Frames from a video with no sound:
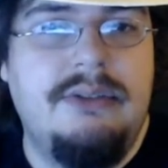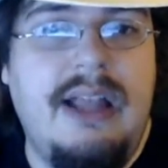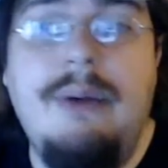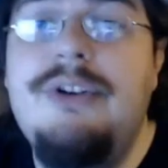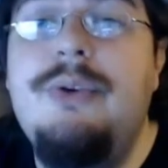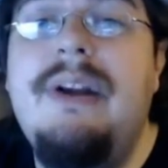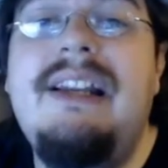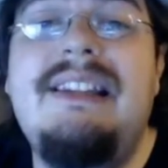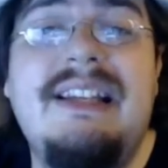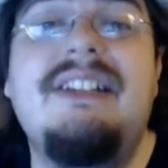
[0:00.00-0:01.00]
I would do
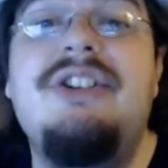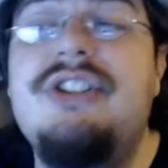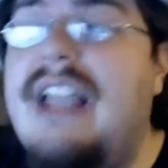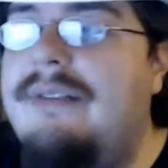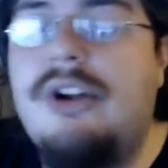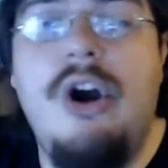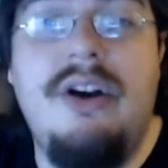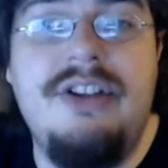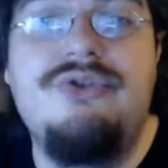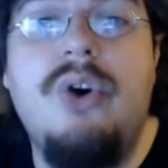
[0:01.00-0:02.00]
anything to just have a
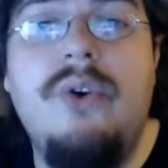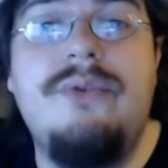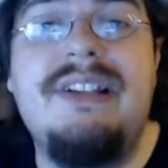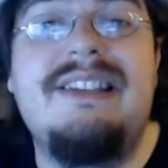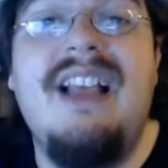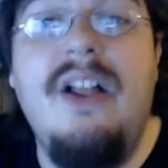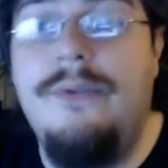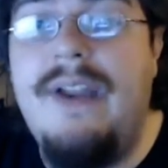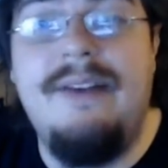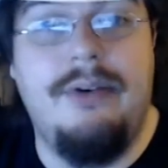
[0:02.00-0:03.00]
car that drove
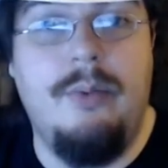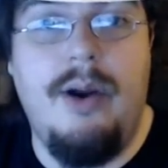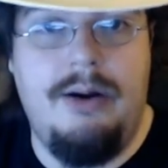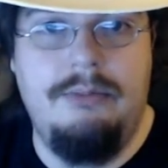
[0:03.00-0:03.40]
itself everywhere.